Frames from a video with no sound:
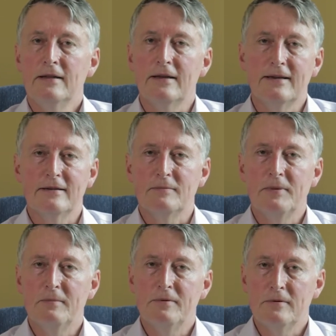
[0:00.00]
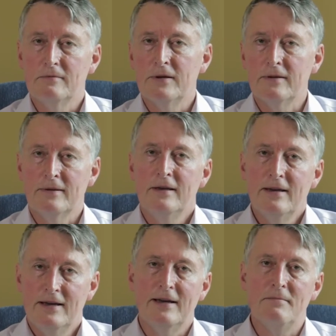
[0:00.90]
that killed people with
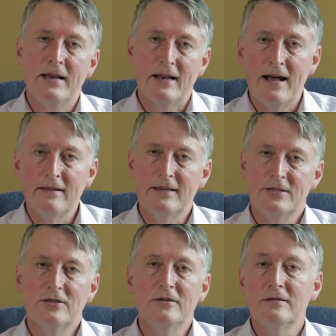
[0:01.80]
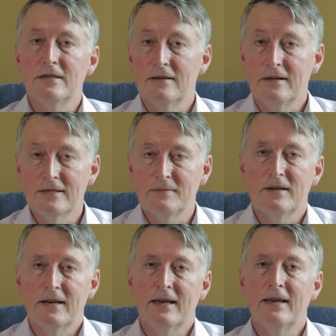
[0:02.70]
mental health issues, and that
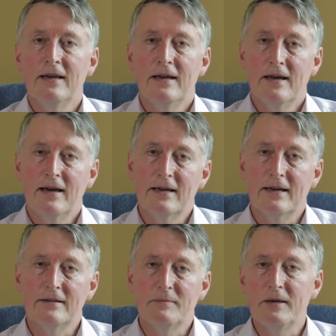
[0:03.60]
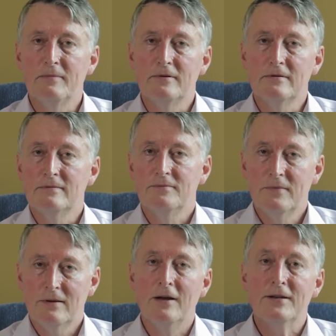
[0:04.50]
ultimately killed people,
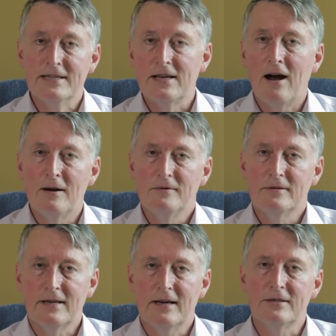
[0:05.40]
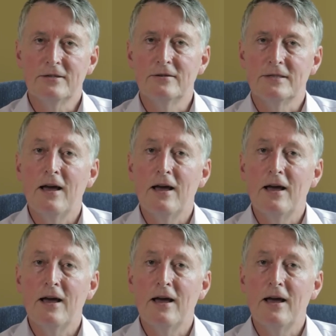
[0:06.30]
undesirables like Jews.